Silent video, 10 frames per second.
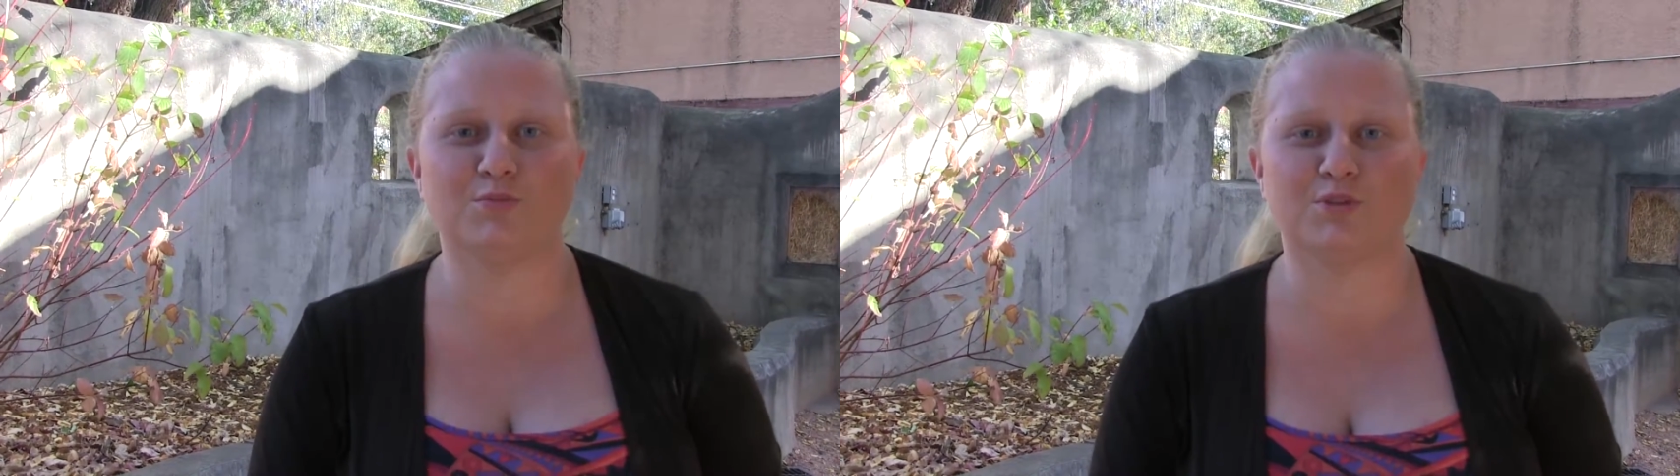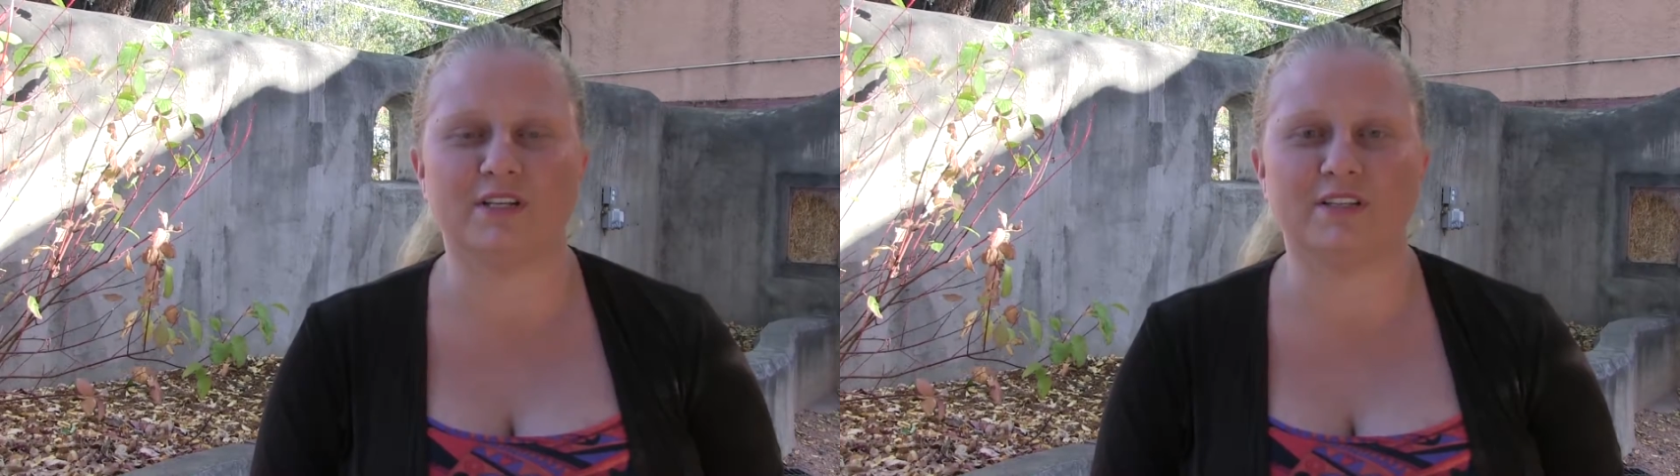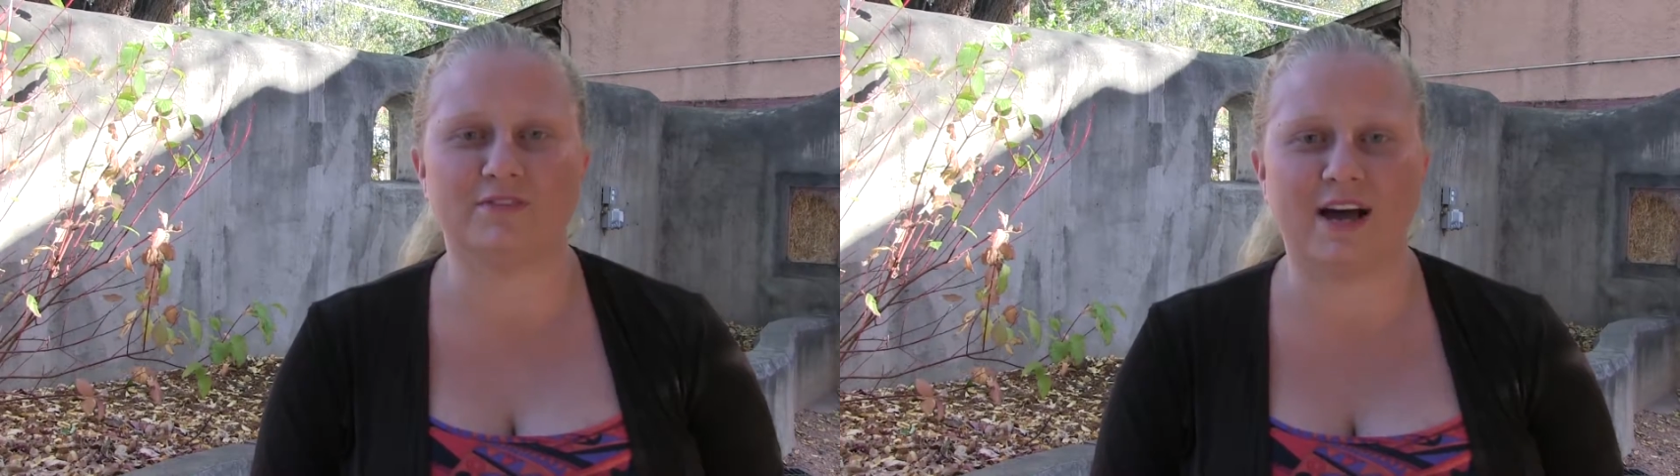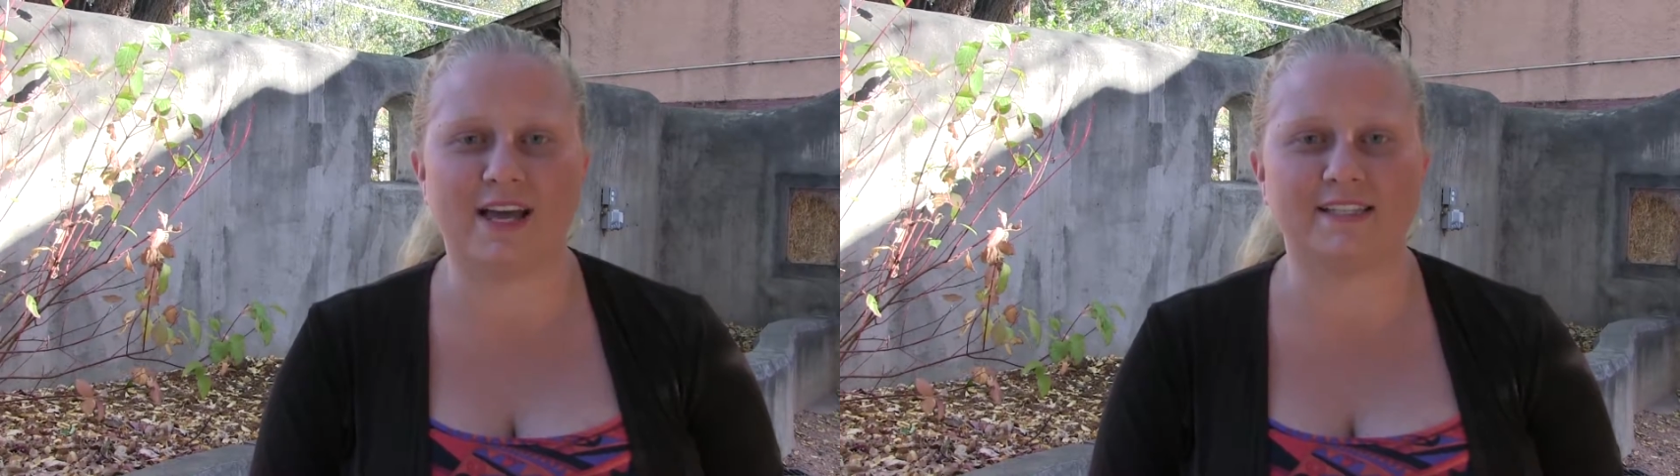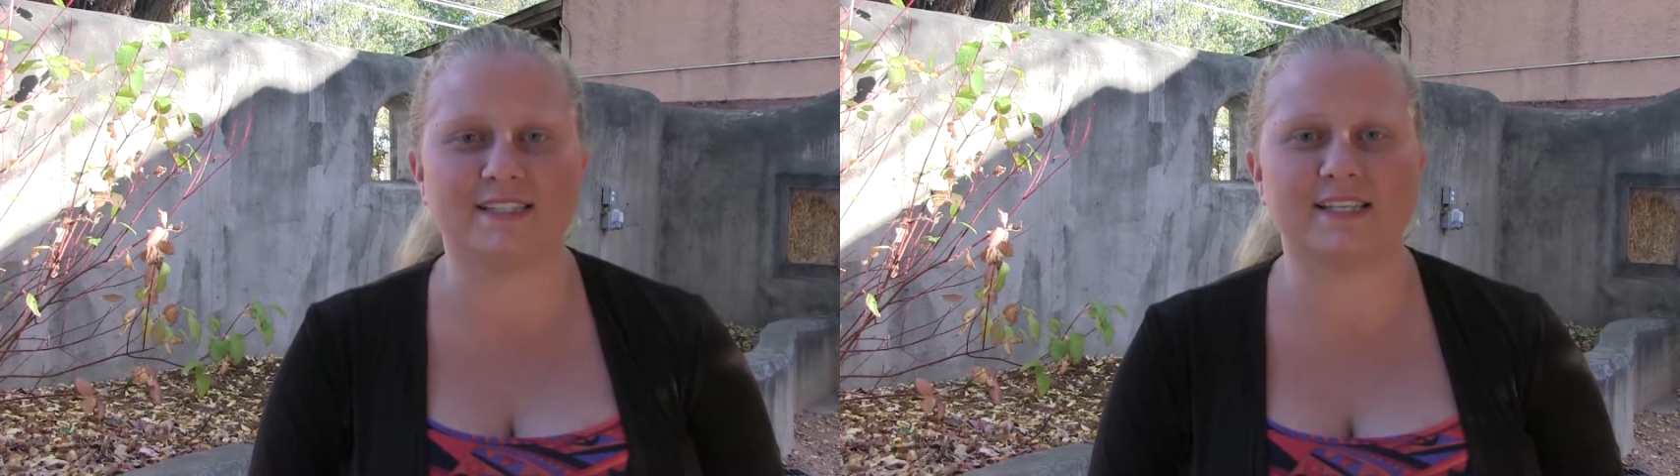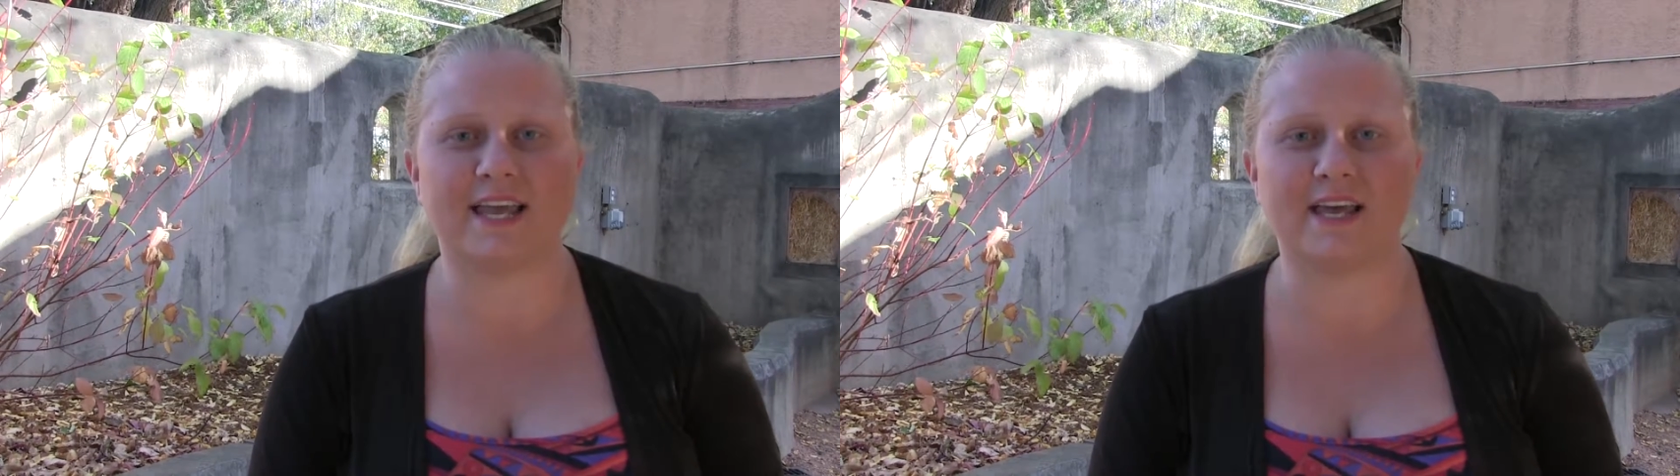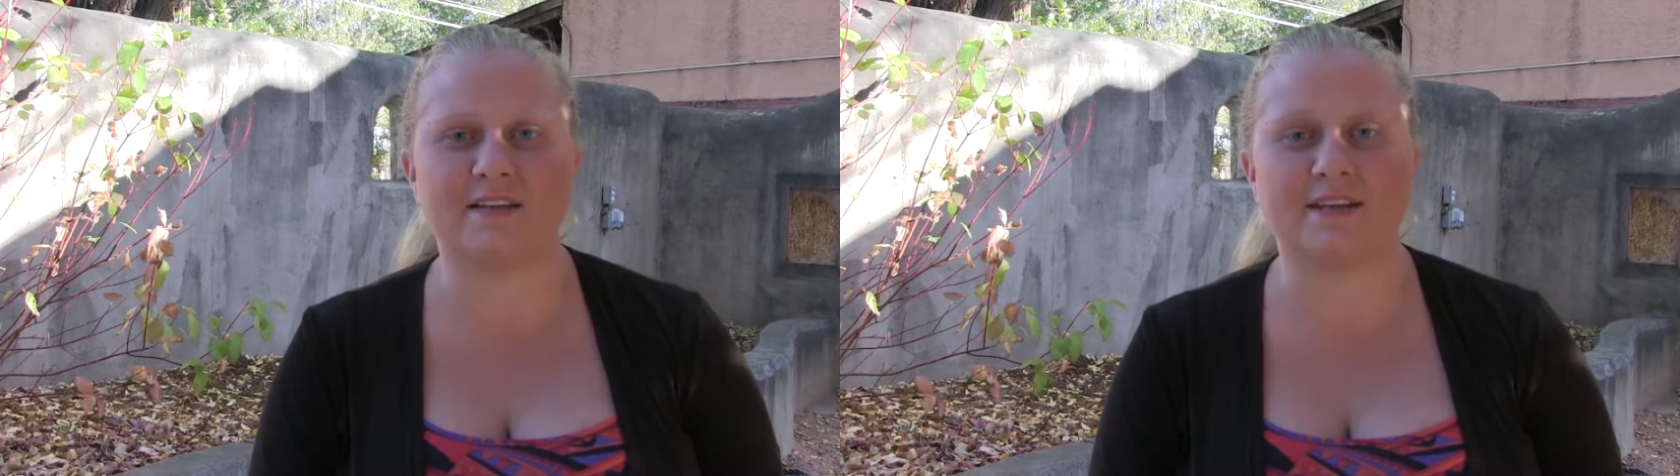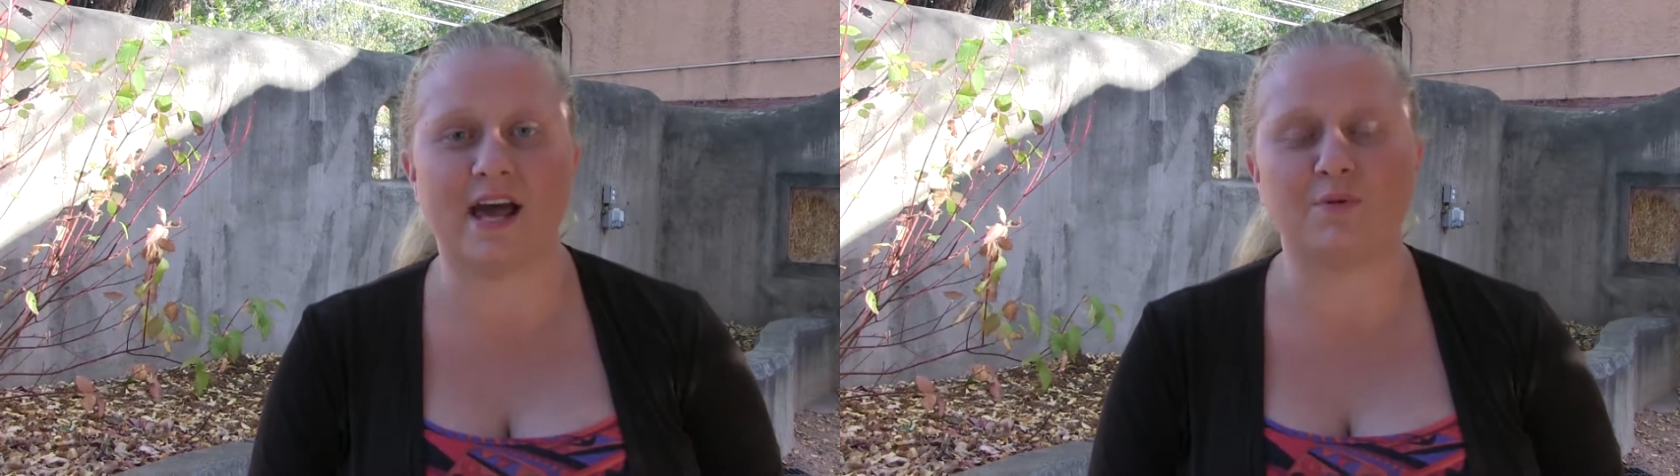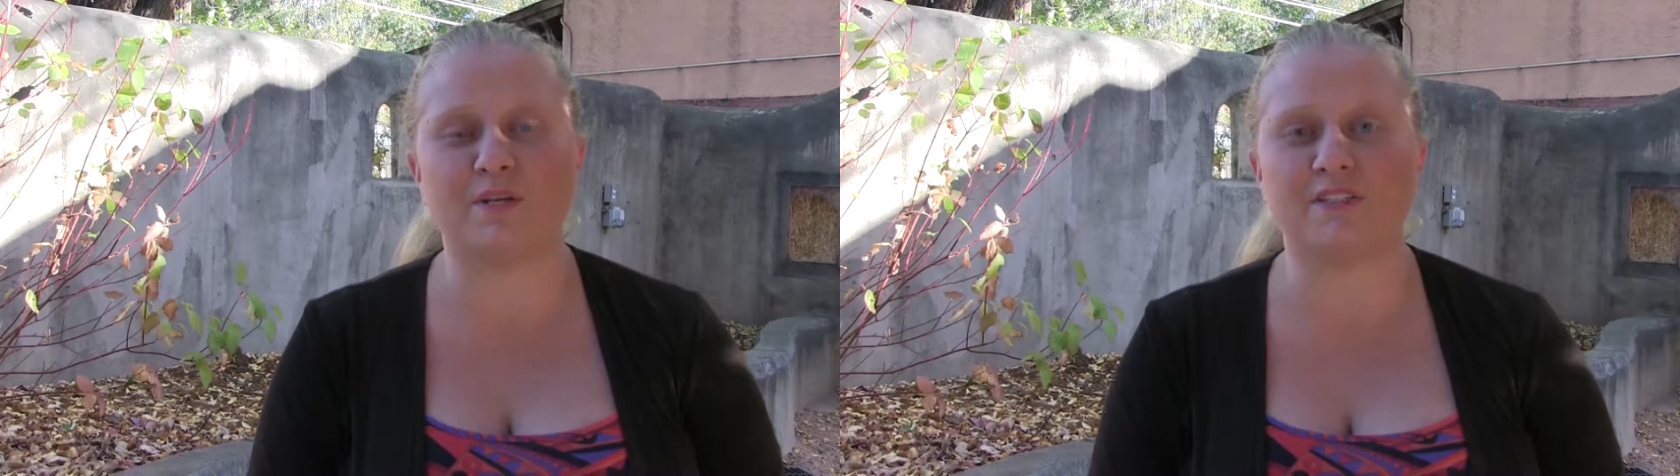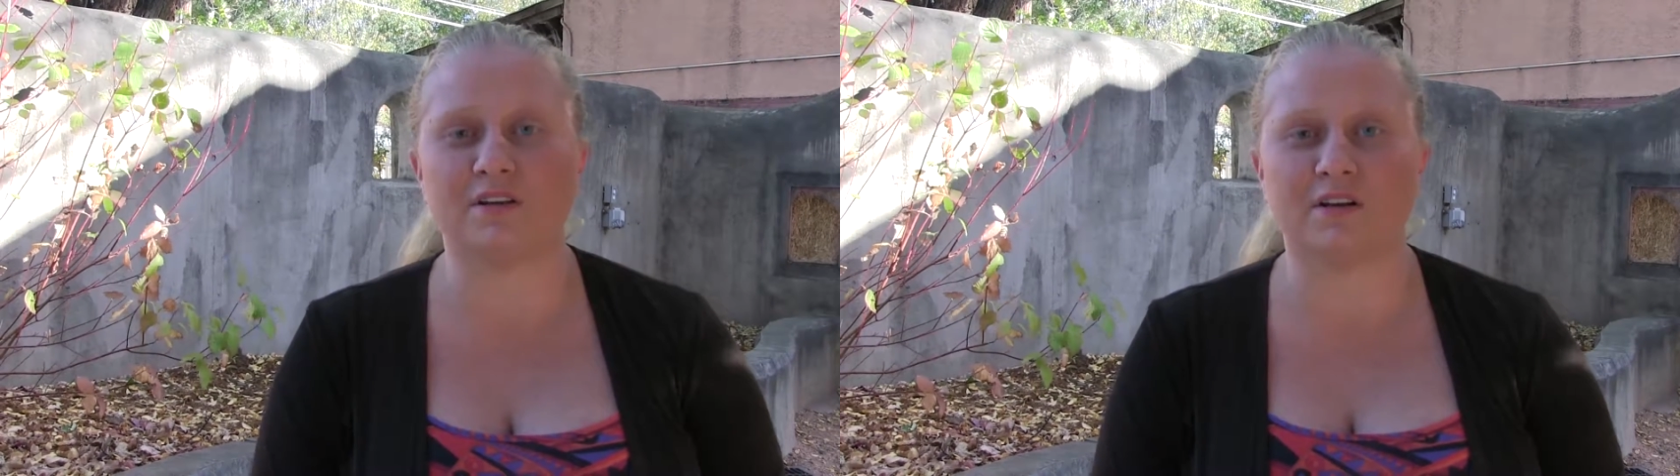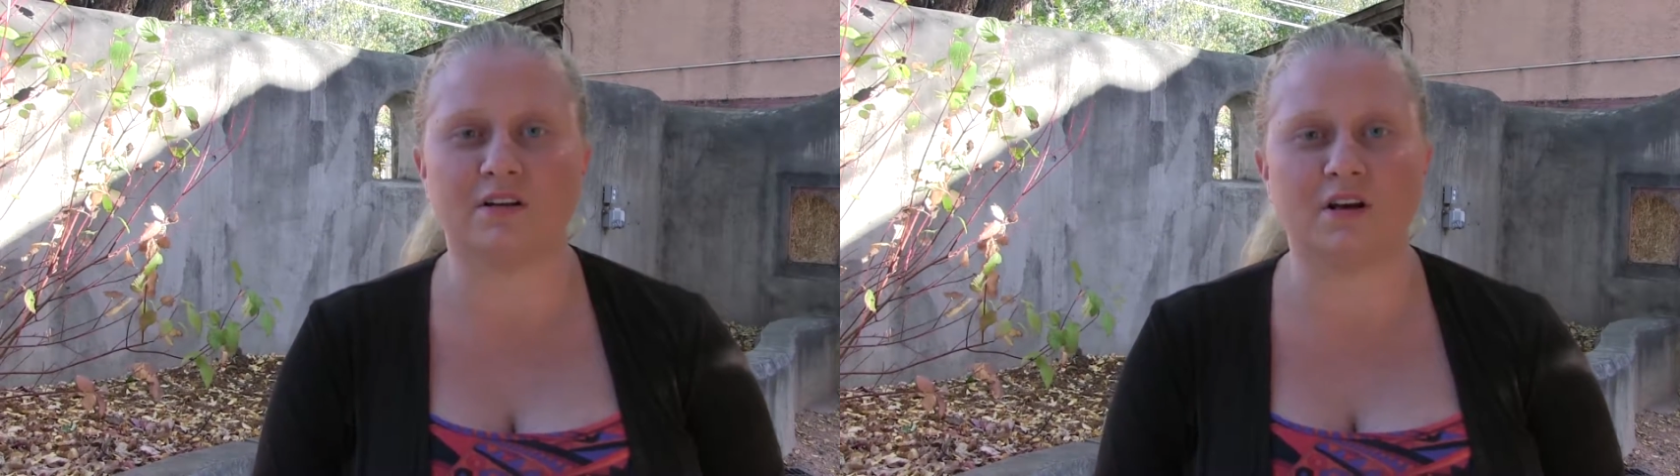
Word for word: pruning the vines, and now we start